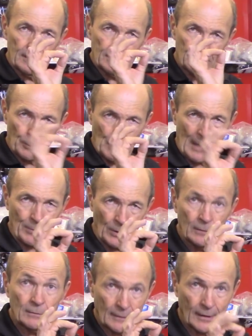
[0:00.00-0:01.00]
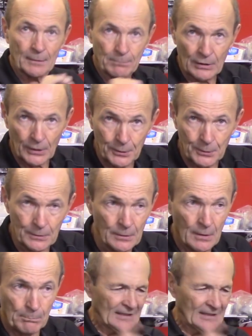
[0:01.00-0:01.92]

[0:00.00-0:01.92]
the rubber, a balloon,